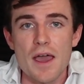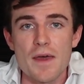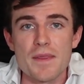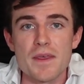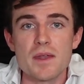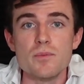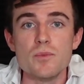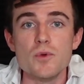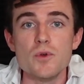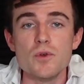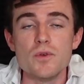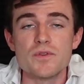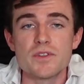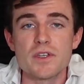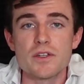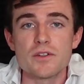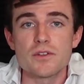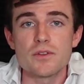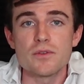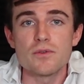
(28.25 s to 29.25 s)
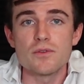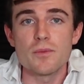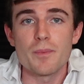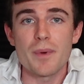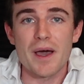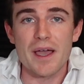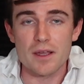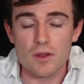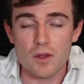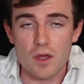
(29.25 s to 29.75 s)
and then moves into the
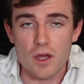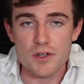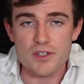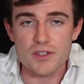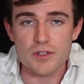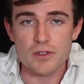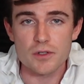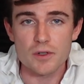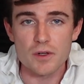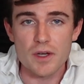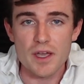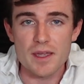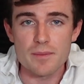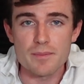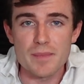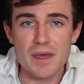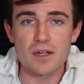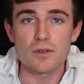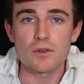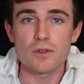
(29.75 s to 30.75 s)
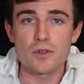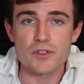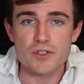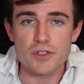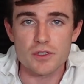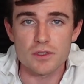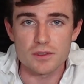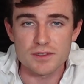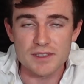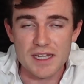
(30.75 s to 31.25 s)
biological and
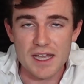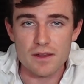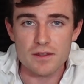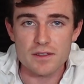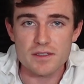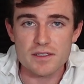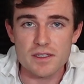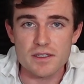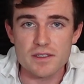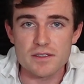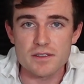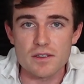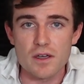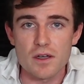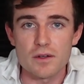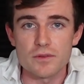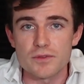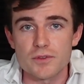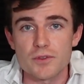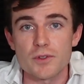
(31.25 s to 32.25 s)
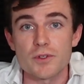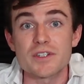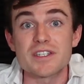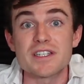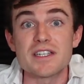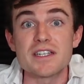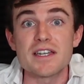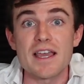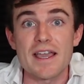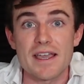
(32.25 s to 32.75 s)
metallurgical analysis of
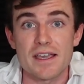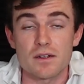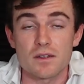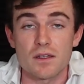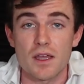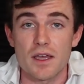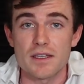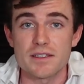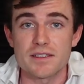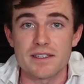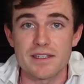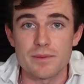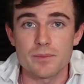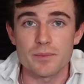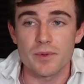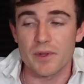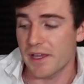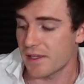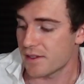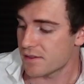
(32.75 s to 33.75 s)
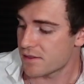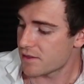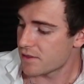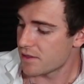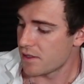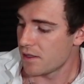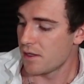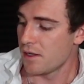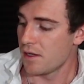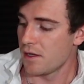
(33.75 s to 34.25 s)
13 analyzed implants.